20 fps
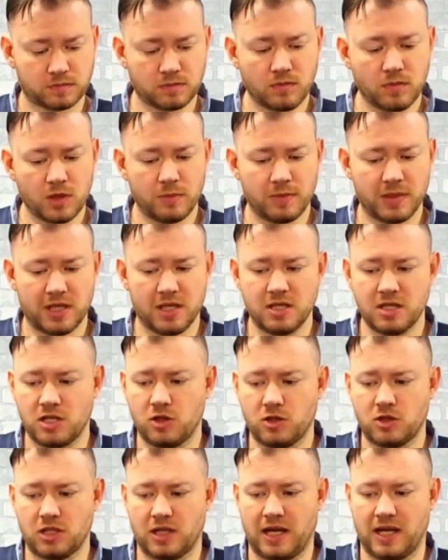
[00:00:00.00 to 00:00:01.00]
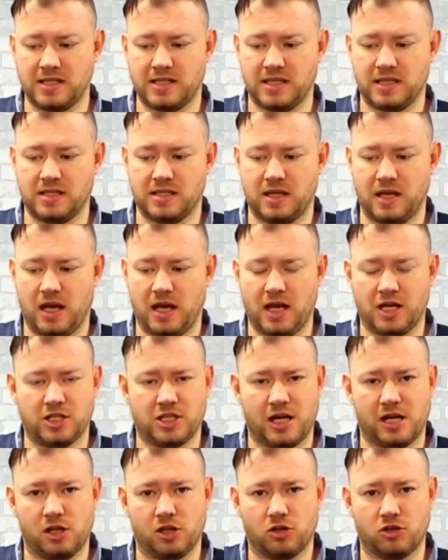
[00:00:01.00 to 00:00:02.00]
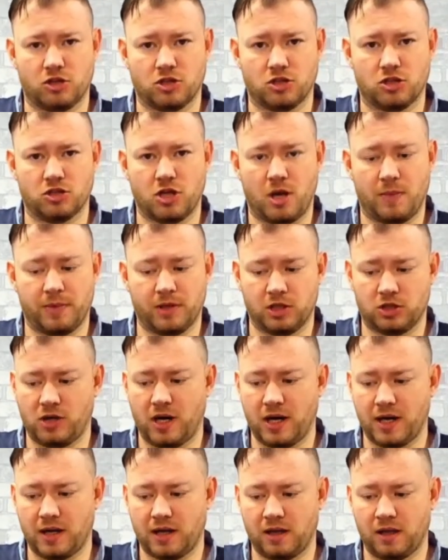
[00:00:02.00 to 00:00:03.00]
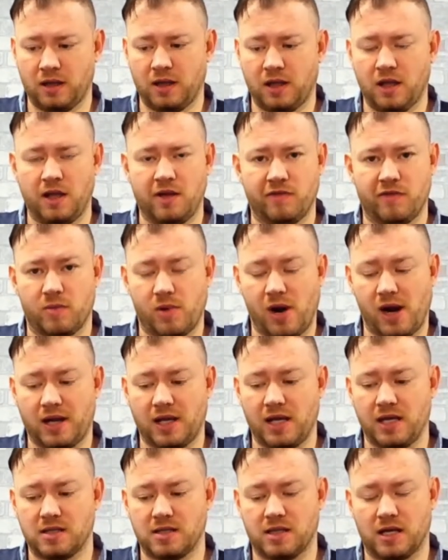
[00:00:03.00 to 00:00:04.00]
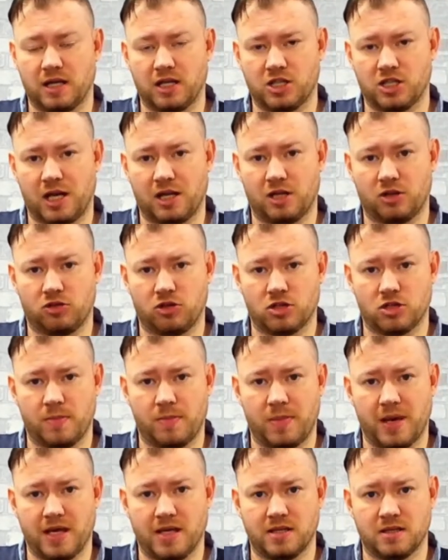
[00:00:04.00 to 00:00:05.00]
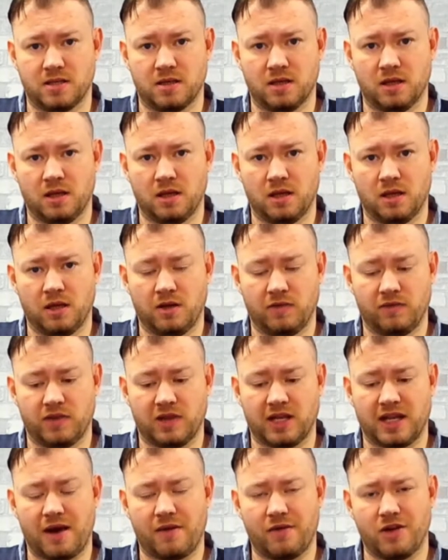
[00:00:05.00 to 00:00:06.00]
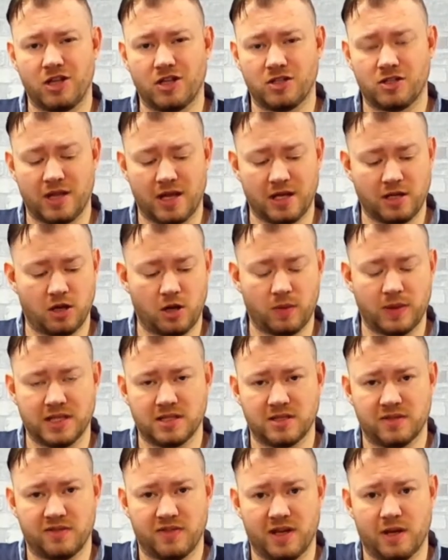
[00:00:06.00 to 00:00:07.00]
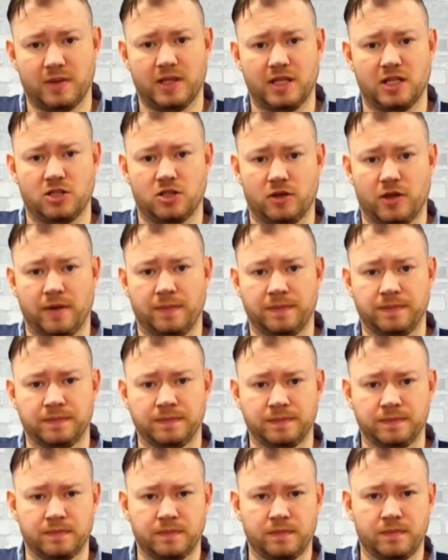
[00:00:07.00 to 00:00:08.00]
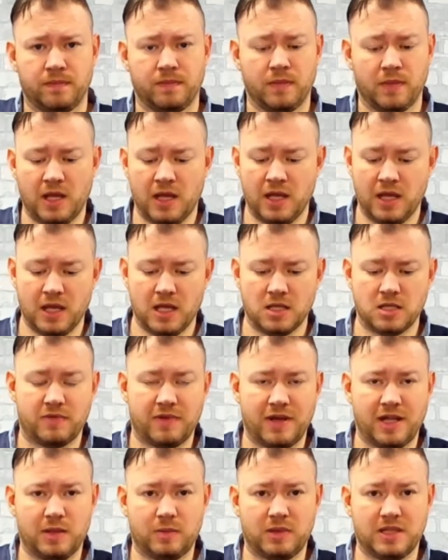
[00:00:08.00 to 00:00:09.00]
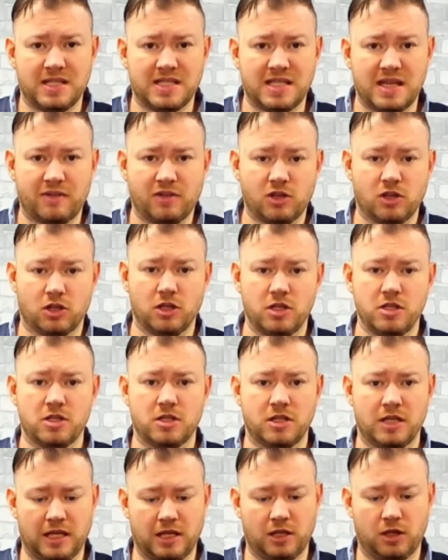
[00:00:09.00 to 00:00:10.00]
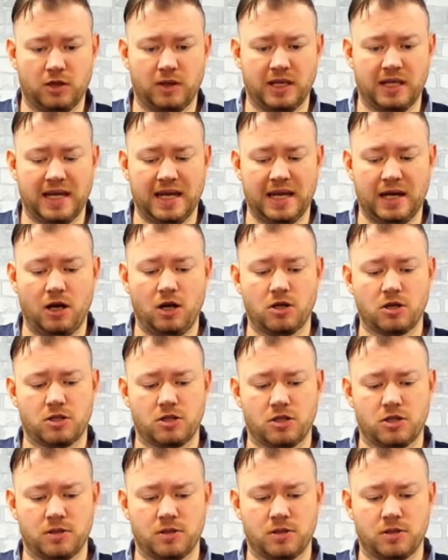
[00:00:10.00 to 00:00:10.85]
Because it utilises a channel across the top of the track for brackets and a channel across the base for the carriers, they don't interfere with each other. It's available in 7 colours, including inox,